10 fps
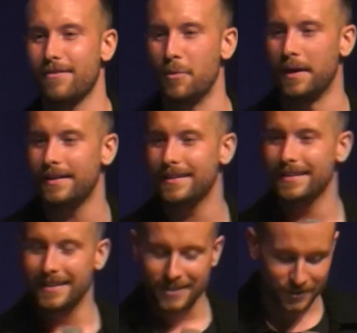give him a
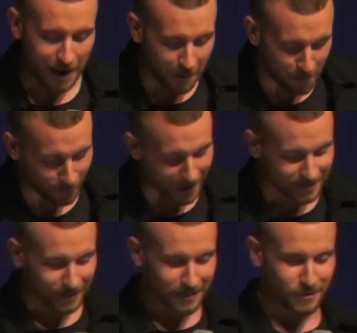shout of praise
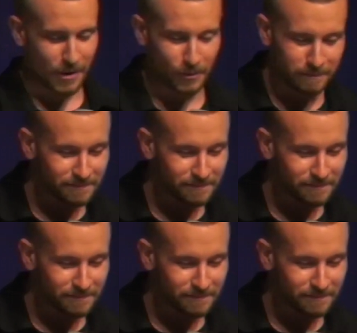in this room.